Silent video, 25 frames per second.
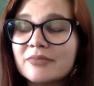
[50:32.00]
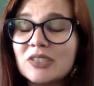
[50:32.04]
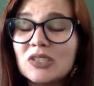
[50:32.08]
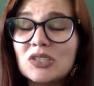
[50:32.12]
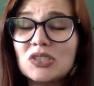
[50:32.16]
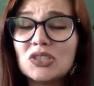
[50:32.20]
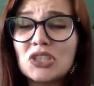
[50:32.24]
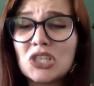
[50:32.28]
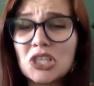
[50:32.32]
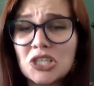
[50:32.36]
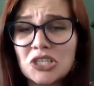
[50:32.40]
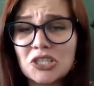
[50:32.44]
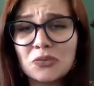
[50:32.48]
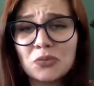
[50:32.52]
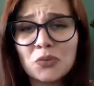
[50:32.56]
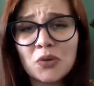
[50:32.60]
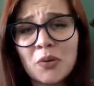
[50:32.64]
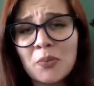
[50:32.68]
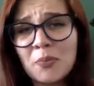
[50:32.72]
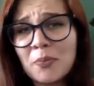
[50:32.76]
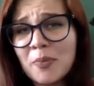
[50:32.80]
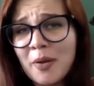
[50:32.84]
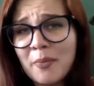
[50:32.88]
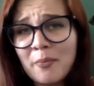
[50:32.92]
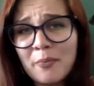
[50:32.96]
just
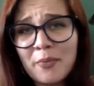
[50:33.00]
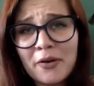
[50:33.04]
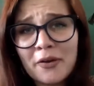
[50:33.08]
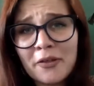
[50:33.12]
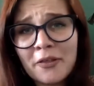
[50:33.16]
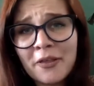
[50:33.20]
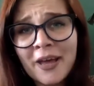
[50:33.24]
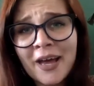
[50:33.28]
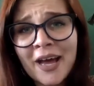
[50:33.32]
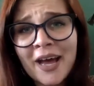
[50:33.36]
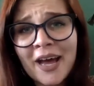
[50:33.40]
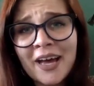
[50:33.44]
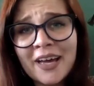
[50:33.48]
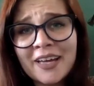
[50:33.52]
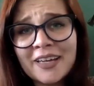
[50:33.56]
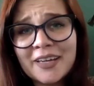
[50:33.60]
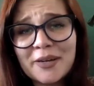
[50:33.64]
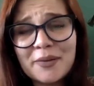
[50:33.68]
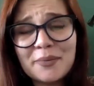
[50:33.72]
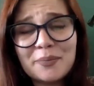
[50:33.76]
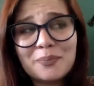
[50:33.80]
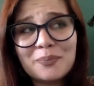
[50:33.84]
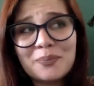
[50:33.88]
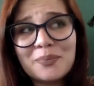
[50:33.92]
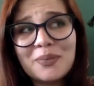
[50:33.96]
remember that
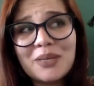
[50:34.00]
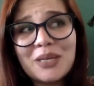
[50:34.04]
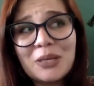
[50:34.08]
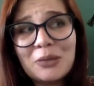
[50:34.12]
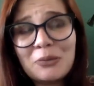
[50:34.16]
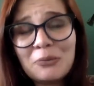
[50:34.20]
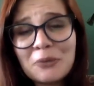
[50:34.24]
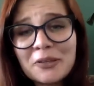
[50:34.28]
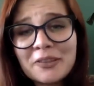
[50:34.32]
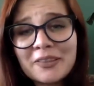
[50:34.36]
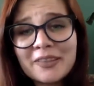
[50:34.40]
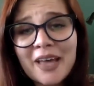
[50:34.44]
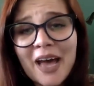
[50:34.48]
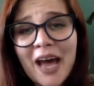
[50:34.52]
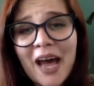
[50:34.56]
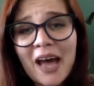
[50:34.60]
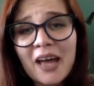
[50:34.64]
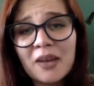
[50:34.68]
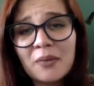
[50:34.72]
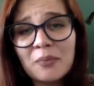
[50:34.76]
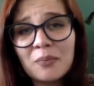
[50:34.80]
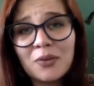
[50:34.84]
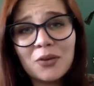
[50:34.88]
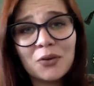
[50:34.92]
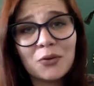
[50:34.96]
and be with
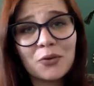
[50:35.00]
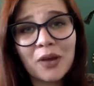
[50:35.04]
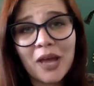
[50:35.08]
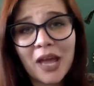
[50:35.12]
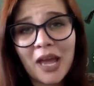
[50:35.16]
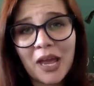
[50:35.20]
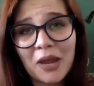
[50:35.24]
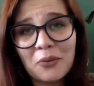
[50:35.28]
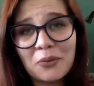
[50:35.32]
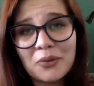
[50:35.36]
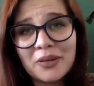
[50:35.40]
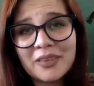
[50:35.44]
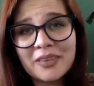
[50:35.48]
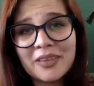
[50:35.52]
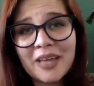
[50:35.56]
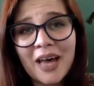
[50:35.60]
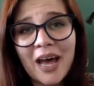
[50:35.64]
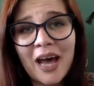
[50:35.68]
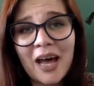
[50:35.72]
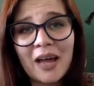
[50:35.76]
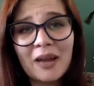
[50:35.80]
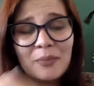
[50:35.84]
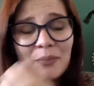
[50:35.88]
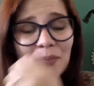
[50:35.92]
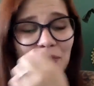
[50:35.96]
that and be okay with
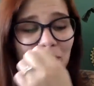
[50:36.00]
that?